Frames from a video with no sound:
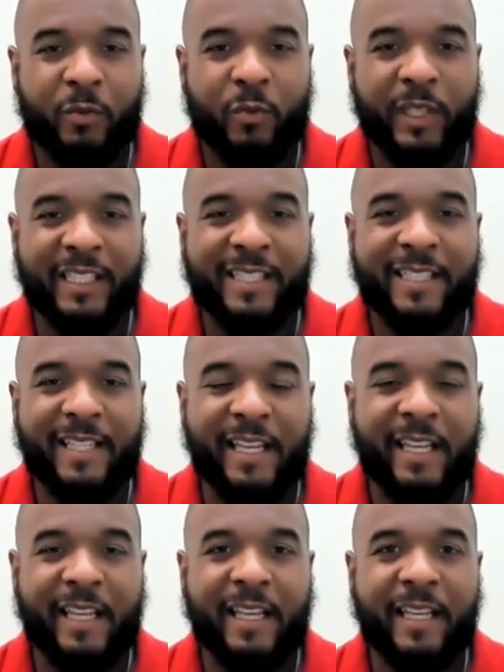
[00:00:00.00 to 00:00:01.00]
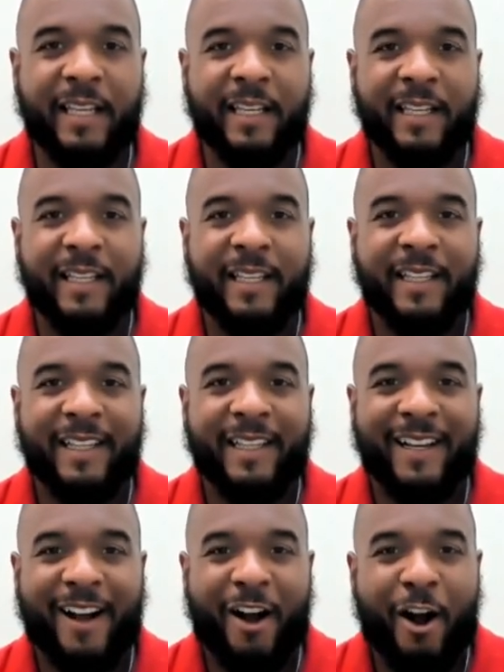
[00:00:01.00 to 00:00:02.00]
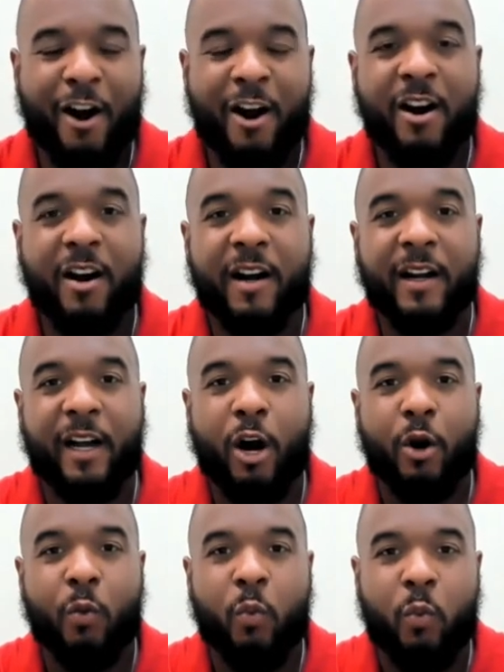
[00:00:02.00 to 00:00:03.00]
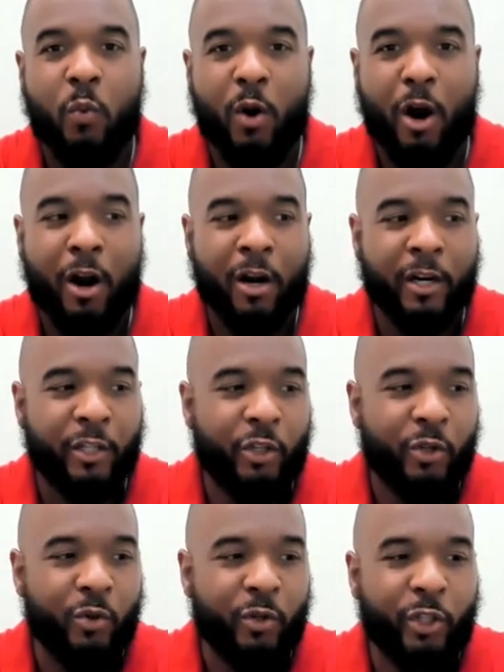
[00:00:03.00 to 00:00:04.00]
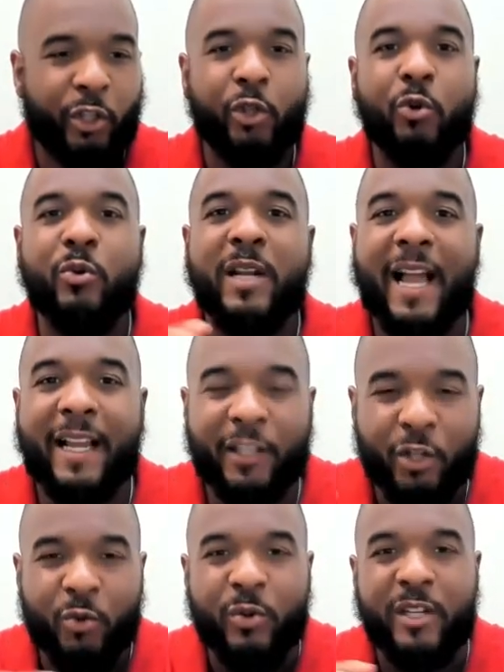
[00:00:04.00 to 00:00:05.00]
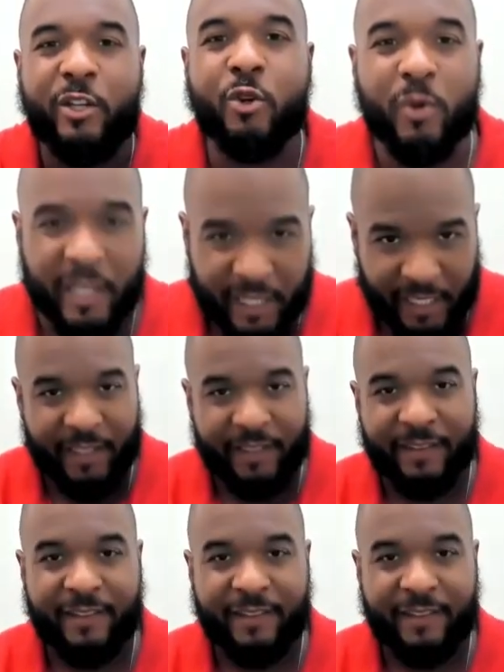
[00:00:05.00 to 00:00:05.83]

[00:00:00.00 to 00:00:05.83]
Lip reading: We see our unity,